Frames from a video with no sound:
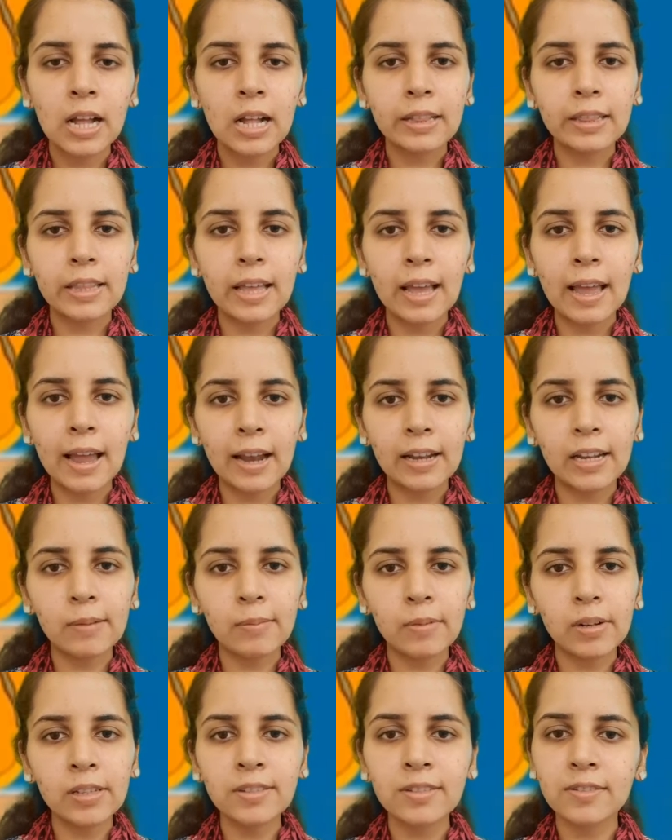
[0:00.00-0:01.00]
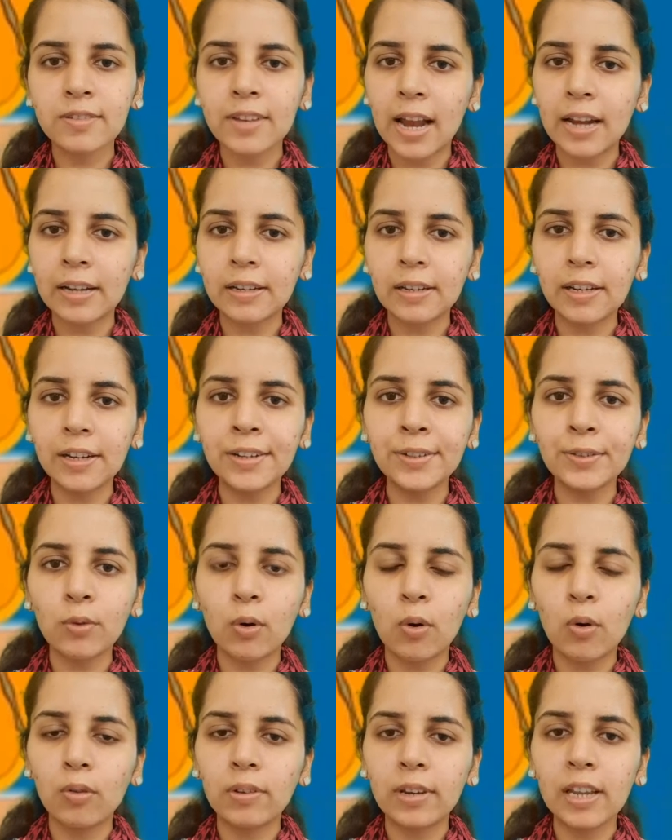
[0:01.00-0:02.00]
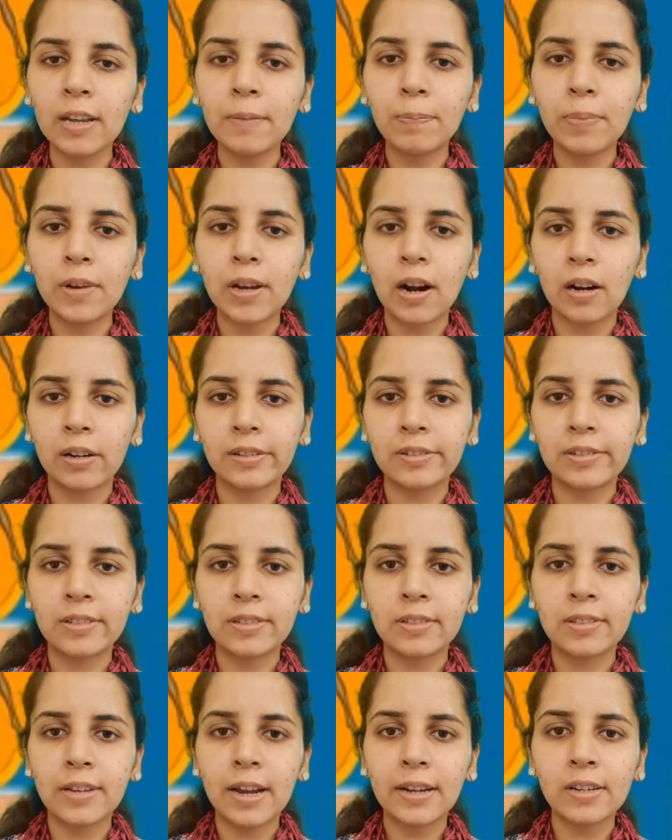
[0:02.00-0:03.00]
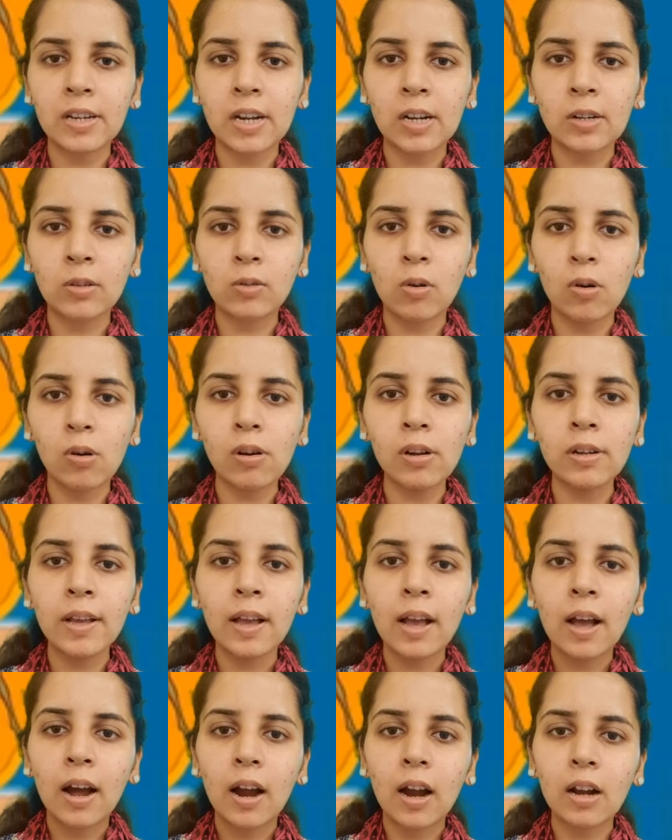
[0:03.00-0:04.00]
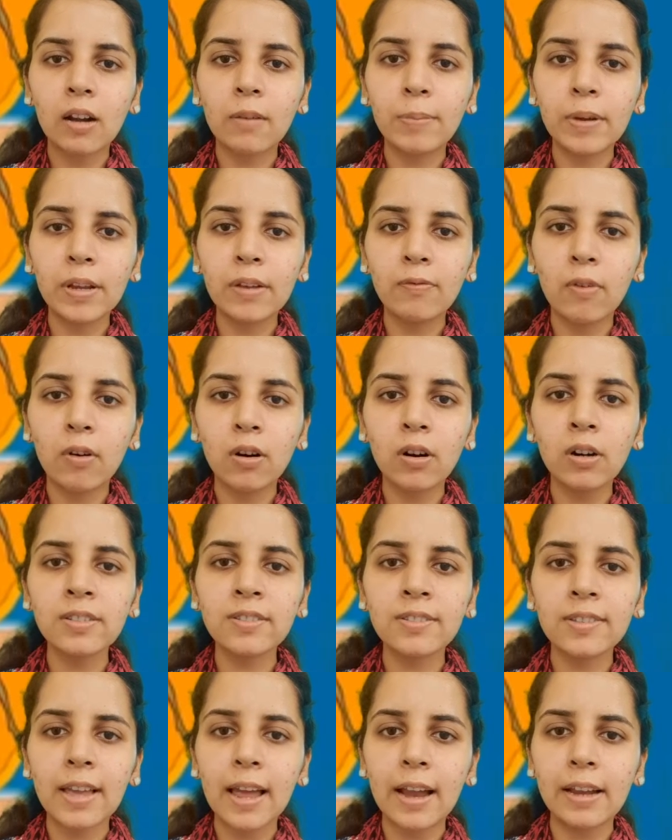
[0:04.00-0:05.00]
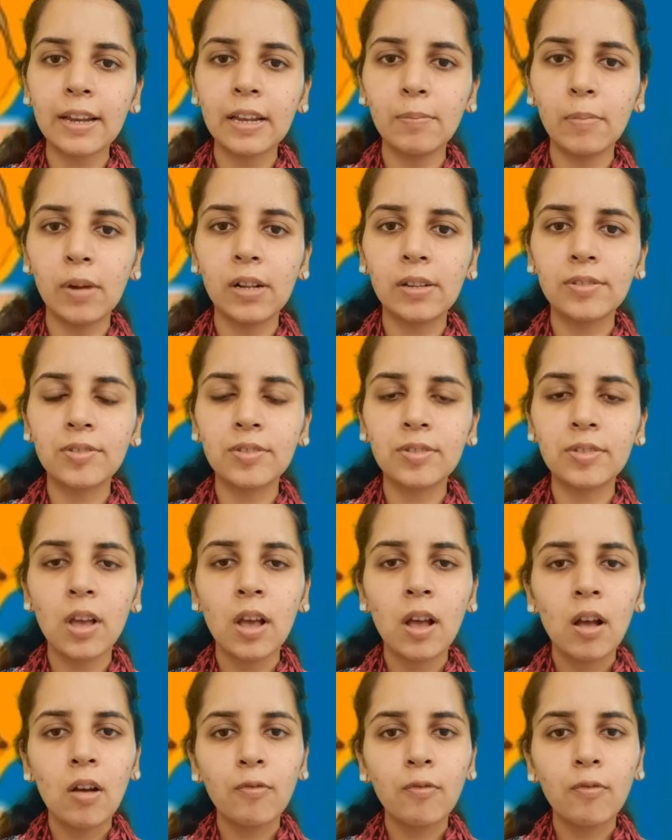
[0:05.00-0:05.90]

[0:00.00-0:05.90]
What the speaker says: The animals that eat only plants, that are called herbivorous animals.